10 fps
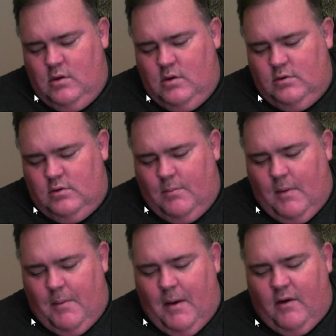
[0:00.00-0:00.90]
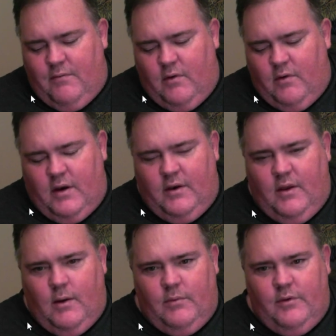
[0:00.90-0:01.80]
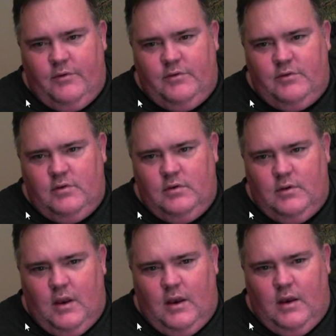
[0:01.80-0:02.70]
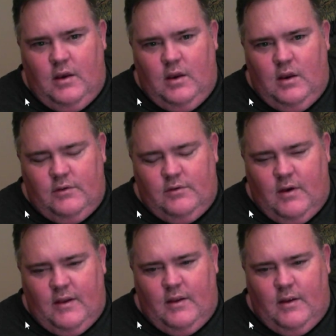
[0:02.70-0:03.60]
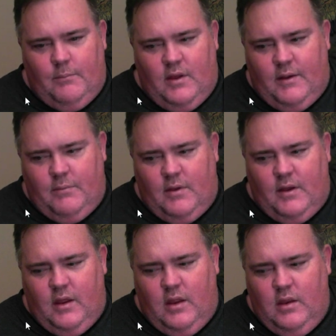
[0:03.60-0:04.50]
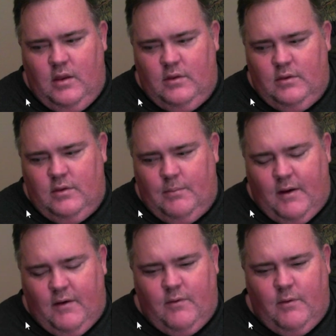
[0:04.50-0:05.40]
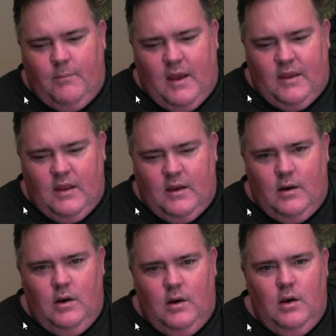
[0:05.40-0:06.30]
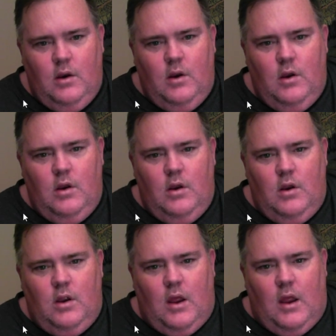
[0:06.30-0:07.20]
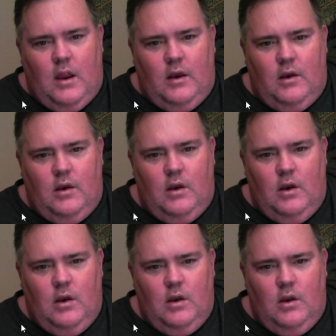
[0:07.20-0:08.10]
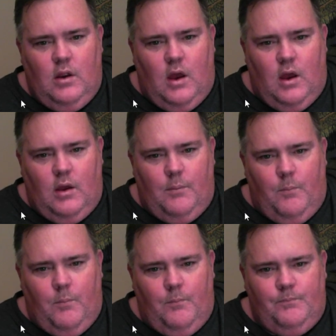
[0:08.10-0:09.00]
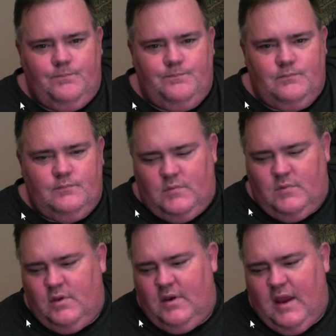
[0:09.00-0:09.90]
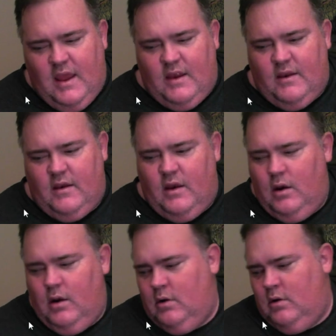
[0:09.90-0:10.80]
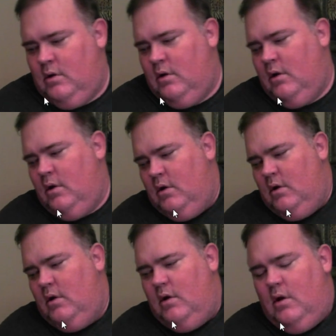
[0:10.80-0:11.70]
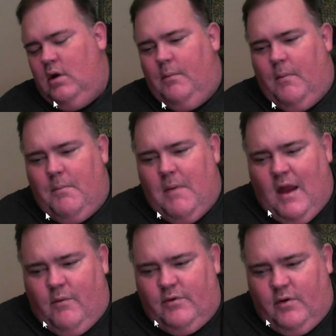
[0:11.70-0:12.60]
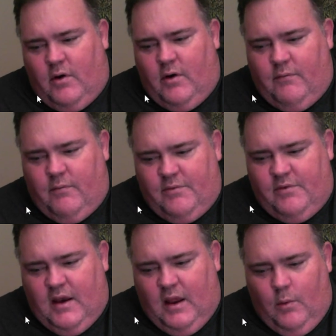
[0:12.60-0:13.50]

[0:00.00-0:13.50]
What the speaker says: to my microphone had come loose, and so I had to unplug and plug the microphone back in, and the day ended. My back was hurting from sitting.